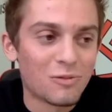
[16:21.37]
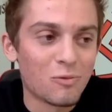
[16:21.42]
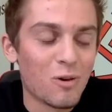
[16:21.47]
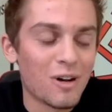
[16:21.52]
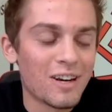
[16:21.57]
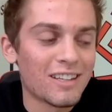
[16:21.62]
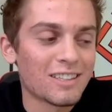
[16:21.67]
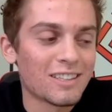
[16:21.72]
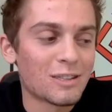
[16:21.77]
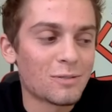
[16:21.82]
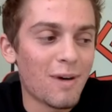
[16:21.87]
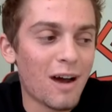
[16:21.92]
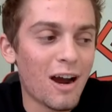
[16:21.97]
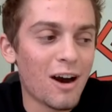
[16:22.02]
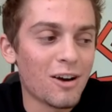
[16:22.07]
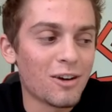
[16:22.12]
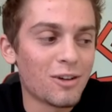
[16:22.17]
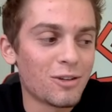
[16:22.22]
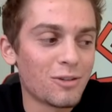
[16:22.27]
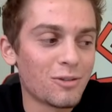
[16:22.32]
what
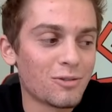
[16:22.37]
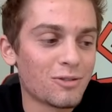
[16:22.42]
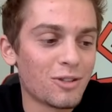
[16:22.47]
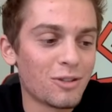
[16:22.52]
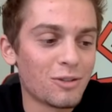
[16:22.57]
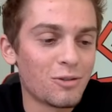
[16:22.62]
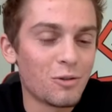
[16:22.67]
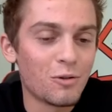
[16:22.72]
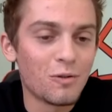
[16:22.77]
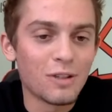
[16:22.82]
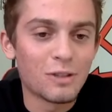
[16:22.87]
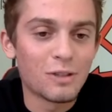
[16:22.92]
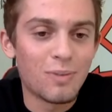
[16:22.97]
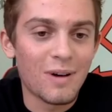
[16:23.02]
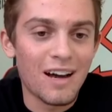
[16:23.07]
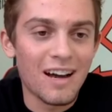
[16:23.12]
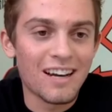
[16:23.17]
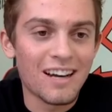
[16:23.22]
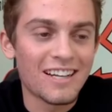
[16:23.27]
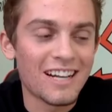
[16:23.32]
inspired you to do this
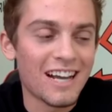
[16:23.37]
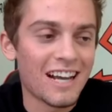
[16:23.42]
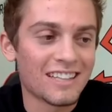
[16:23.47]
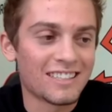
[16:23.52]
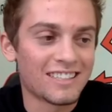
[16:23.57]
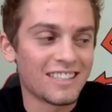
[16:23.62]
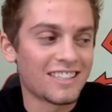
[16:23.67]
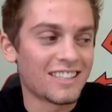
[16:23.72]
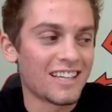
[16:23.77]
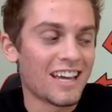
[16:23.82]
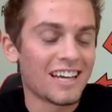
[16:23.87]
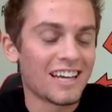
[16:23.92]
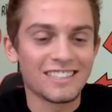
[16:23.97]
podcast today?